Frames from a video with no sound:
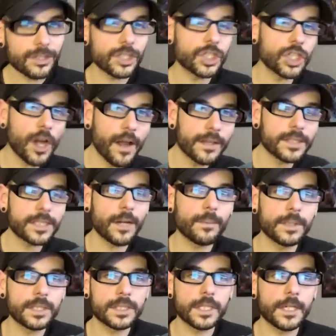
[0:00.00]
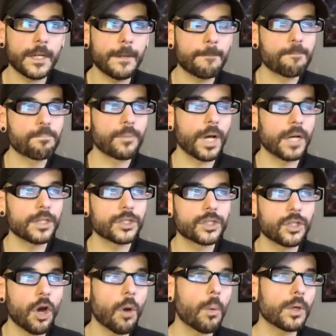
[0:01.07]
a chance that we see a
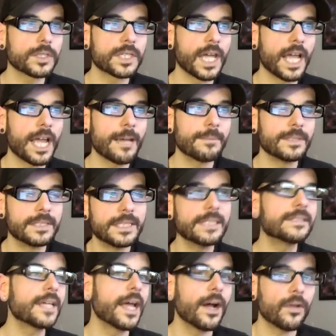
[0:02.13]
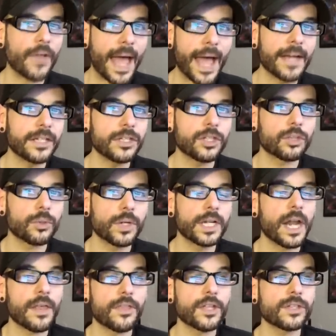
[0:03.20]
Star Wars game detailed at E3,
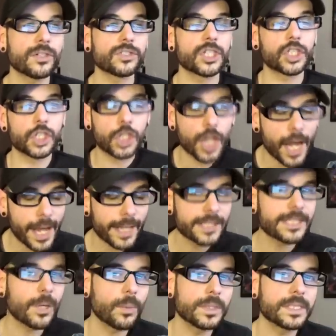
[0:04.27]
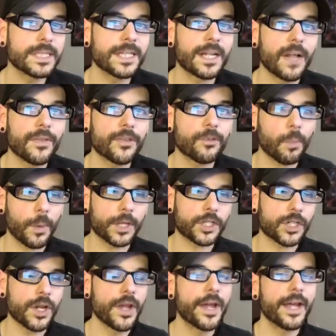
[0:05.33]
and I think there's a chance that we see it on the
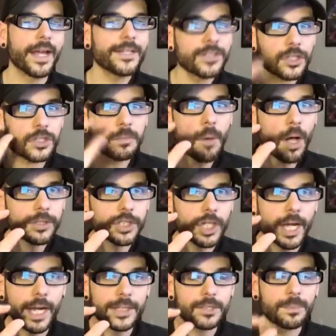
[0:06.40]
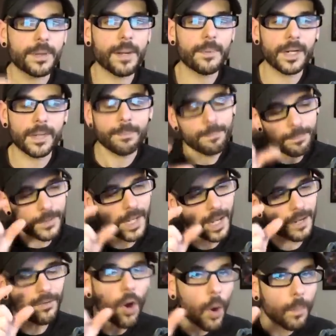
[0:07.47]
Switch. It's a small chance, but I'm going to
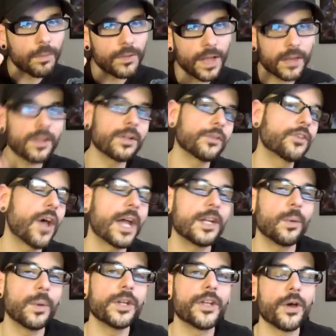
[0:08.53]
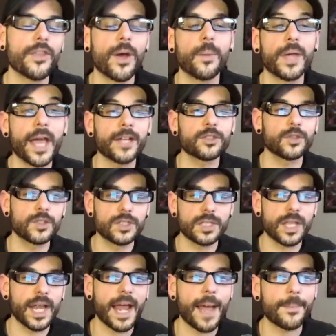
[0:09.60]
kind of hope for that little tiny window that we actually
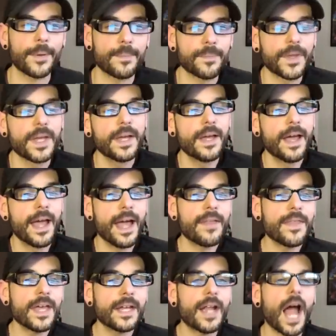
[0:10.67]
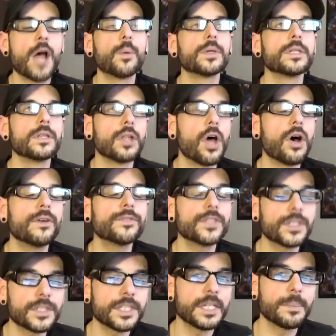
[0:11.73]
see that happen. And then I would love
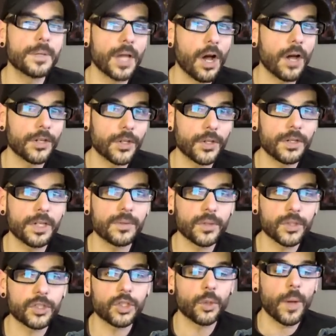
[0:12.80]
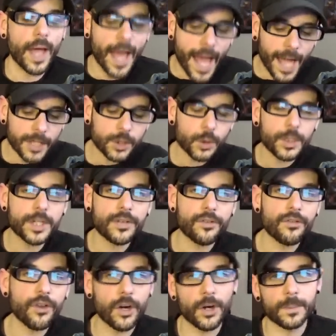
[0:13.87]
to see Beyond Good and Evil 2 actually
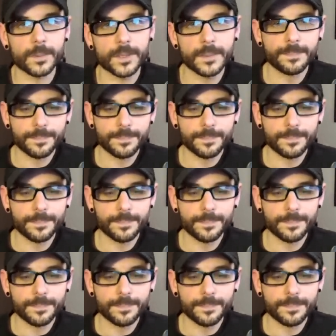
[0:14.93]
confirmed